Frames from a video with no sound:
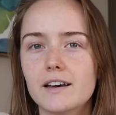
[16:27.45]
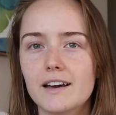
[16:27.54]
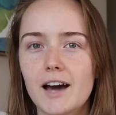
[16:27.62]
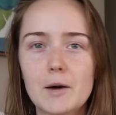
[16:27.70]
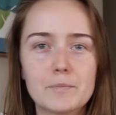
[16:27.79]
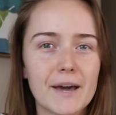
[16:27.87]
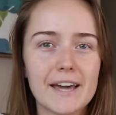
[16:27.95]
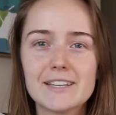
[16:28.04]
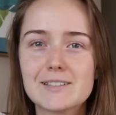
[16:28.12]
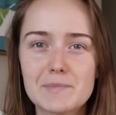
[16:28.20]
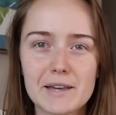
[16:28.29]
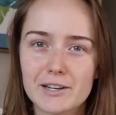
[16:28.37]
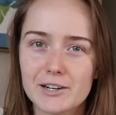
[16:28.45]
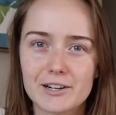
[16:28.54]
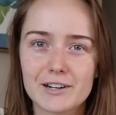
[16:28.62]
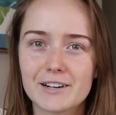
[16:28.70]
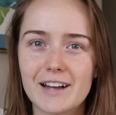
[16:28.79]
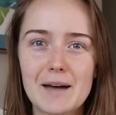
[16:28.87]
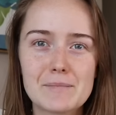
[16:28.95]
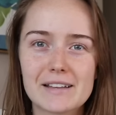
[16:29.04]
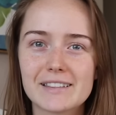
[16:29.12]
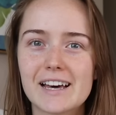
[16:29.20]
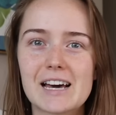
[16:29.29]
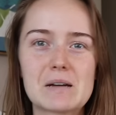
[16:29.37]
a pacemaker
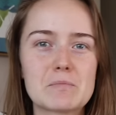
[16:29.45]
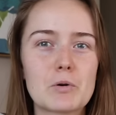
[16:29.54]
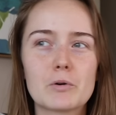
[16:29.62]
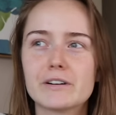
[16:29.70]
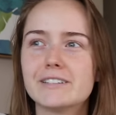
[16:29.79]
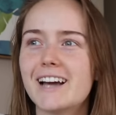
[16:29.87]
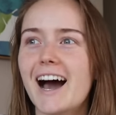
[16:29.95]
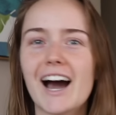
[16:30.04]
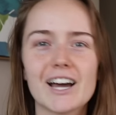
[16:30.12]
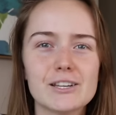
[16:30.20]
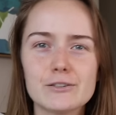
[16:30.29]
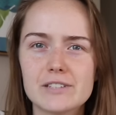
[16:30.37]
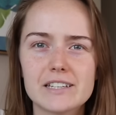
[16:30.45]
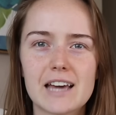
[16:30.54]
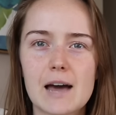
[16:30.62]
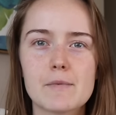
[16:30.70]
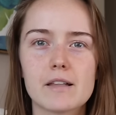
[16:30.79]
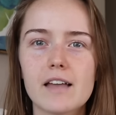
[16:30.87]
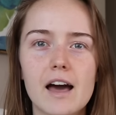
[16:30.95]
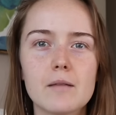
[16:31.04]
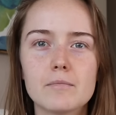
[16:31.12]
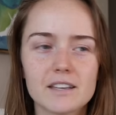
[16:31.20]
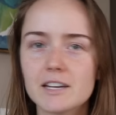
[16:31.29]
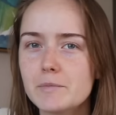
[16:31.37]
MLM or an IUD
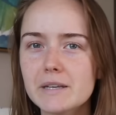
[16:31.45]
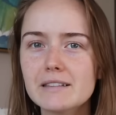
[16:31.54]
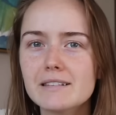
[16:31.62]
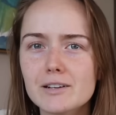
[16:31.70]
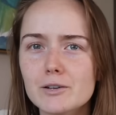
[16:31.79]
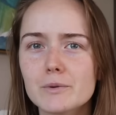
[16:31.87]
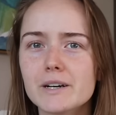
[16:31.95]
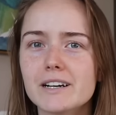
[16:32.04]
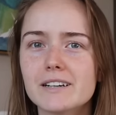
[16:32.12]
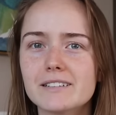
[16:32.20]
MLM. It'd be a little weird.